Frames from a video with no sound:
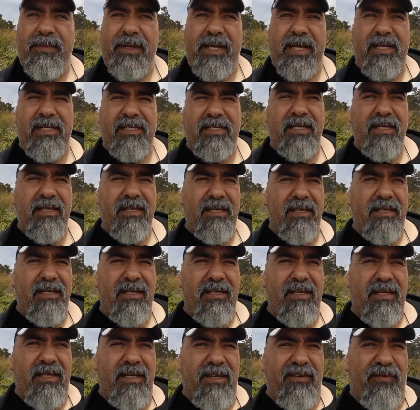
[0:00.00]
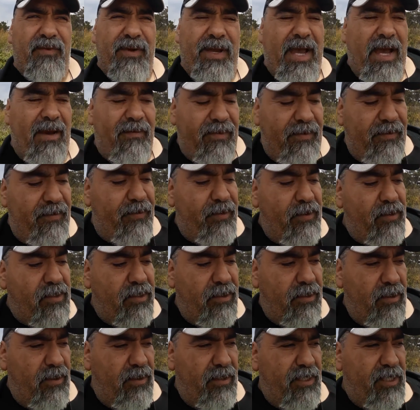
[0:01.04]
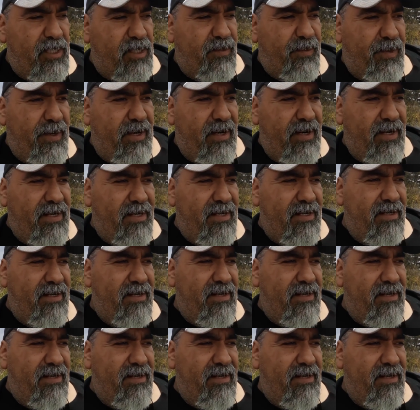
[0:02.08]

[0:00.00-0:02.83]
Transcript: Because if we have the fruits of the Holy Spirit,